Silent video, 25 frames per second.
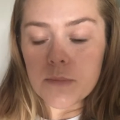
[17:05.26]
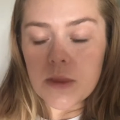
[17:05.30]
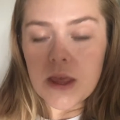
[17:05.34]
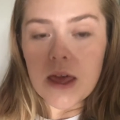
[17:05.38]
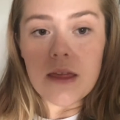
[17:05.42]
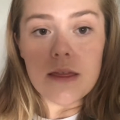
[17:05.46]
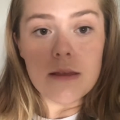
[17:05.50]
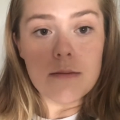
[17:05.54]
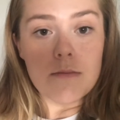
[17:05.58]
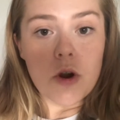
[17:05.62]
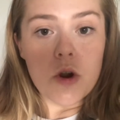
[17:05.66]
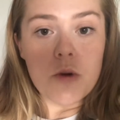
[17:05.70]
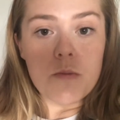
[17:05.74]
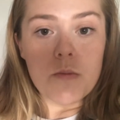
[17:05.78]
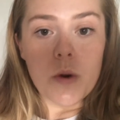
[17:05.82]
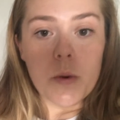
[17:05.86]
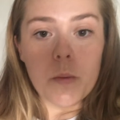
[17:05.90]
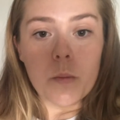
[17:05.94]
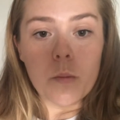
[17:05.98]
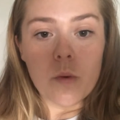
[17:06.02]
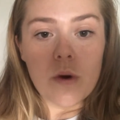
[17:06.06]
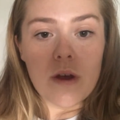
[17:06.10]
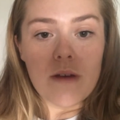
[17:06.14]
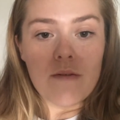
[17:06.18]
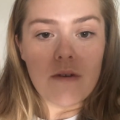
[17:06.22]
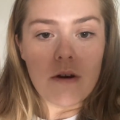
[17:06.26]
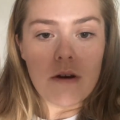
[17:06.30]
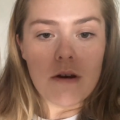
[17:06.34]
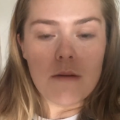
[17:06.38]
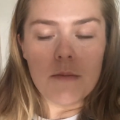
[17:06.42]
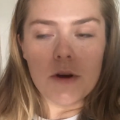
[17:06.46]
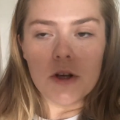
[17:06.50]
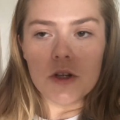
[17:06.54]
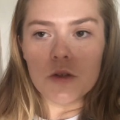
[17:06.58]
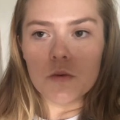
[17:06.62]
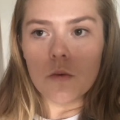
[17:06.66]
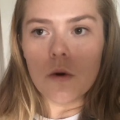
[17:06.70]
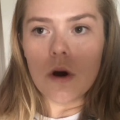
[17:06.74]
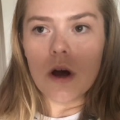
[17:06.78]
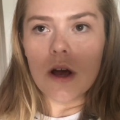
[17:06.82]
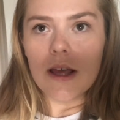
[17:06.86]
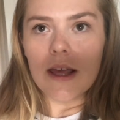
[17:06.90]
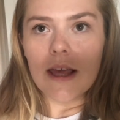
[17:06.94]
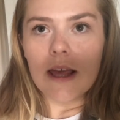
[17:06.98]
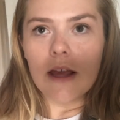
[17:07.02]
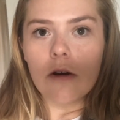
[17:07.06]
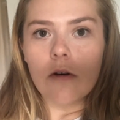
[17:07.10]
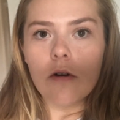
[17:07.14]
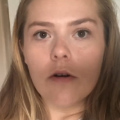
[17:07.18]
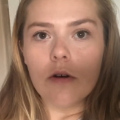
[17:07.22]
at the moment we're very much
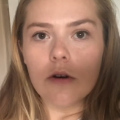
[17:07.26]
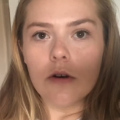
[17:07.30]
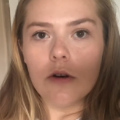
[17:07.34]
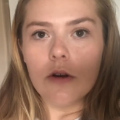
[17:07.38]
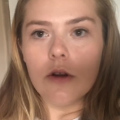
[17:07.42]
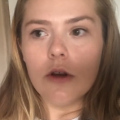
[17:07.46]
working on